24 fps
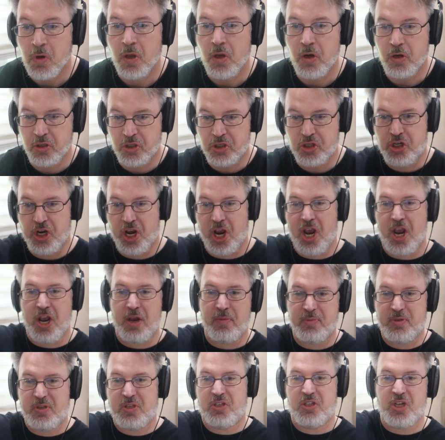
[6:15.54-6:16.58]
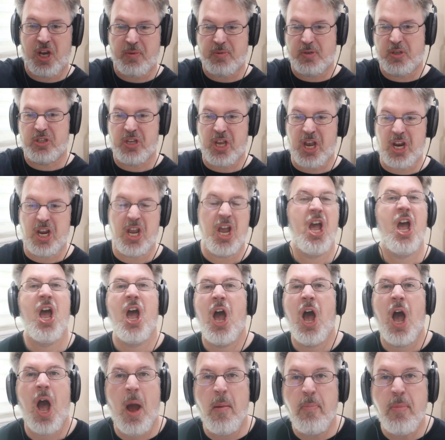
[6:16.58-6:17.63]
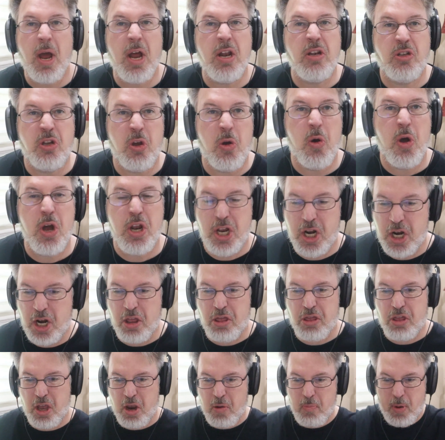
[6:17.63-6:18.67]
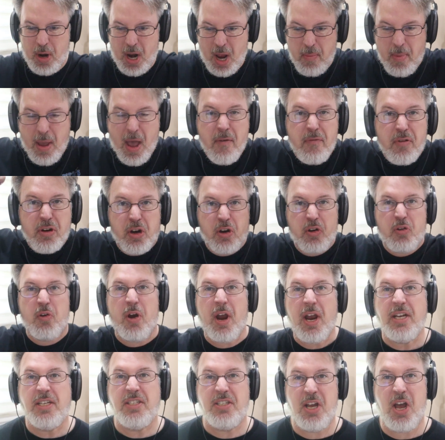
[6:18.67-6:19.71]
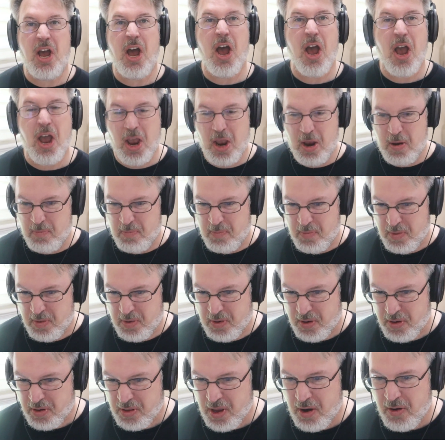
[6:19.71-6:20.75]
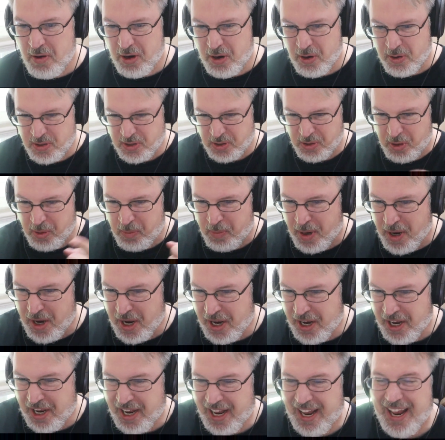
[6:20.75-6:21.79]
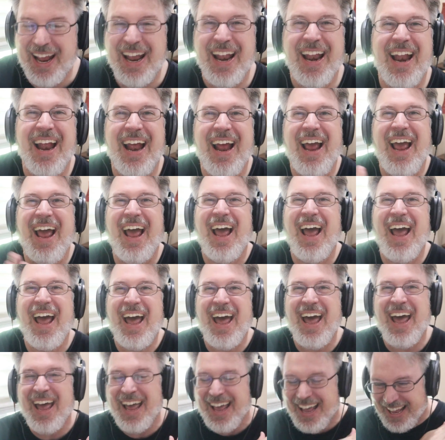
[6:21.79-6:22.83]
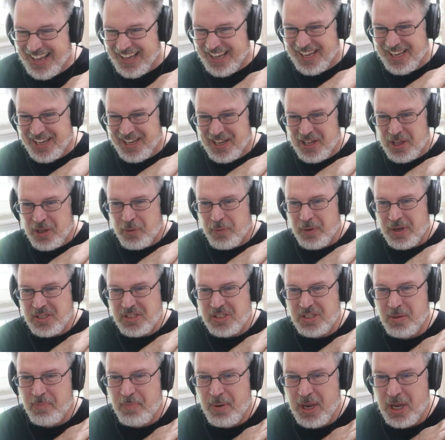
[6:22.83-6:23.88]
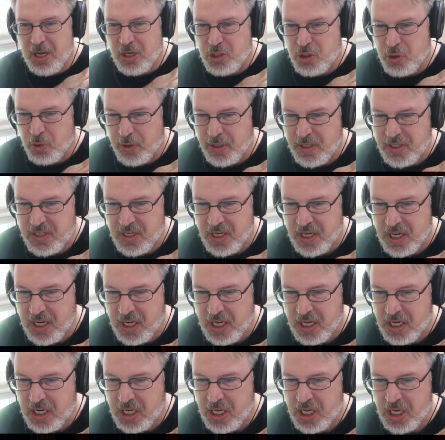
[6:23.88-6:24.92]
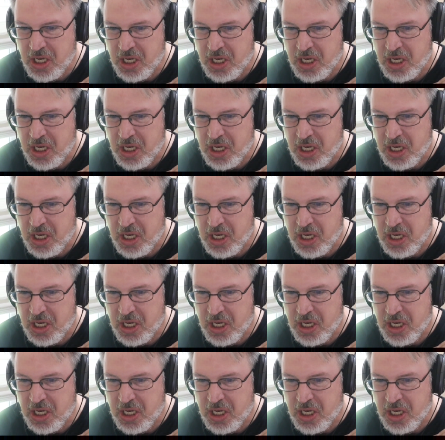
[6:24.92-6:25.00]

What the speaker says: There's James. James is like, I'm not doing anything, but I'm having a great time. There he goes a little bit. The rest of the band joins in.